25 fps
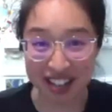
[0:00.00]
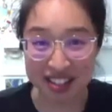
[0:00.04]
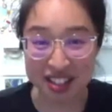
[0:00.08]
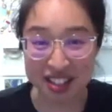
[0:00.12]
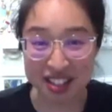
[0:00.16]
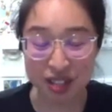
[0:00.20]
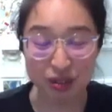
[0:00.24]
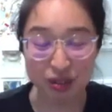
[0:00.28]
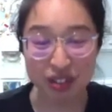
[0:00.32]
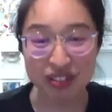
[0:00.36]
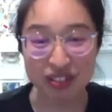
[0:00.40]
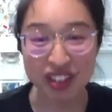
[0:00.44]
So
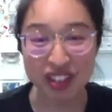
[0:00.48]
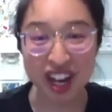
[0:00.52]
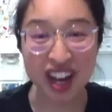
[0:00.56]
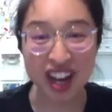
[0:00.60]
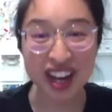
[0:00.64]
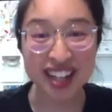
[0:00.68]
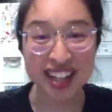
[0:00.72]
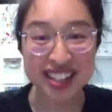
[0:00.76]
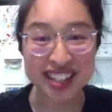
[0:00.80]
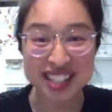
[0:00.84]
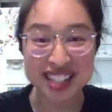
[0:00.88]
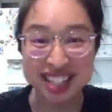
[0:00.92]
we've got
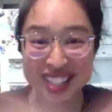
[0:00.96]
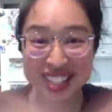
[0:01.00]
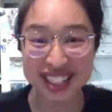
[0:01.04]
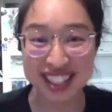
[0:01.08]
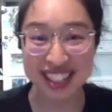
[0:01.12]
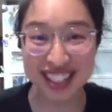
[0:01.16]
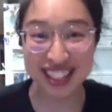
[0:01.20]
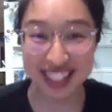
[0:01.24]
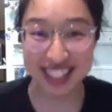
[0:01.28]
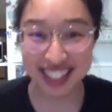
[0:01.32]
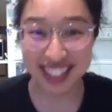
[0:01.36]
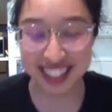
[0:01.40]

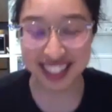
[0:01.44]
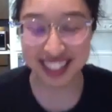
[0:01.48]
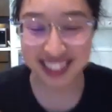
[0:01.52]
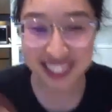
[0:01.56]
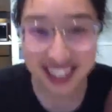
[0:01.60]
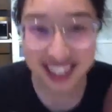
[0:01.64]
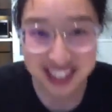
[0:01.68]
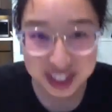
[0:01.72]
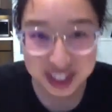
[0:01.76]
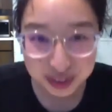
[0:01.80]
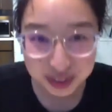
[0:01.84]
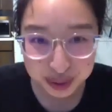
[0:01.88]
lots
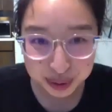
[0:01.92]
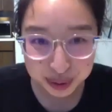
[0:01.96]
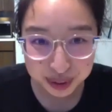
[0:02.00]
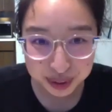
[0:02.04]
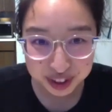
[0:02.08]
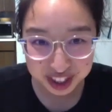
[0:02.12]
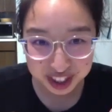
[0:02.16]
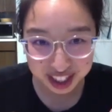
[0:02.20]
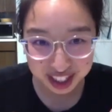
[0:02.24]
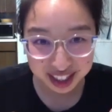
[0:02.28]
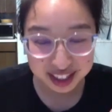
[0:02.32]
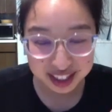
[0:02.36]
of cool
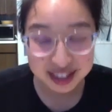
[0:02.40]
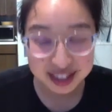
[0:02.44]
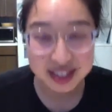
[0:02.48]
things.